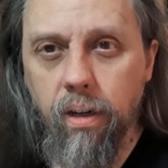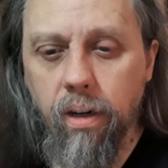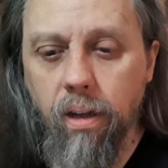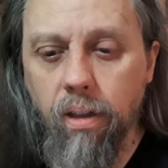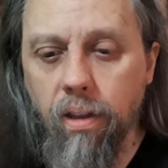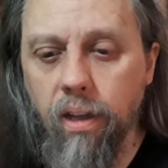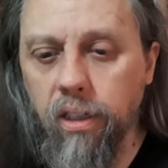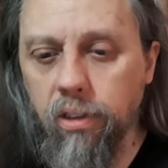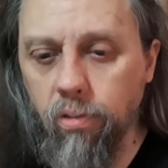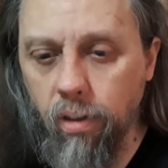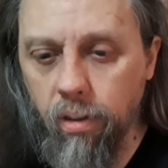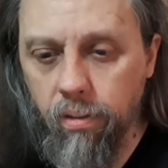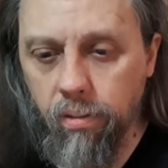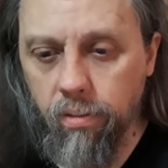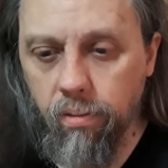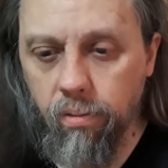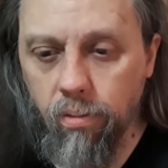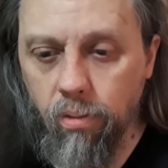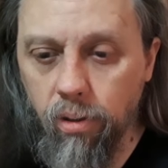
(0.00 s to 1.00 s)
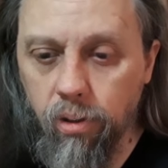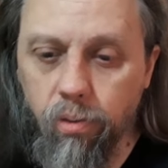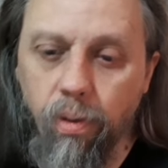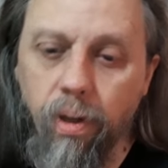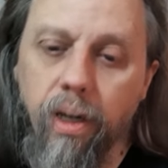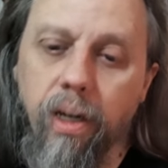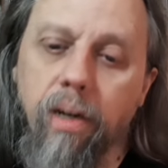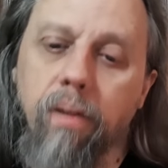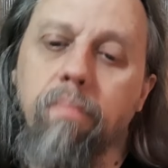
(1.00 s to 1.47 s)
Now this one was
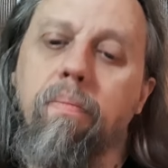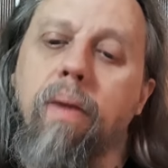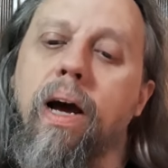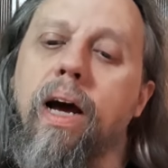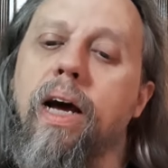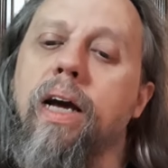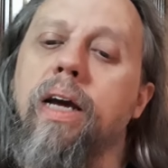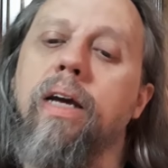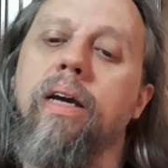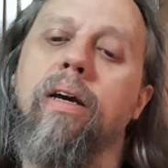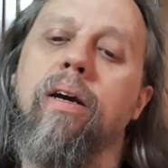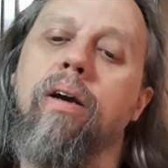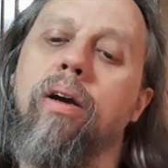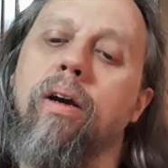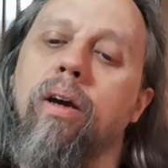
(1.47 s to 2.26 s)
written by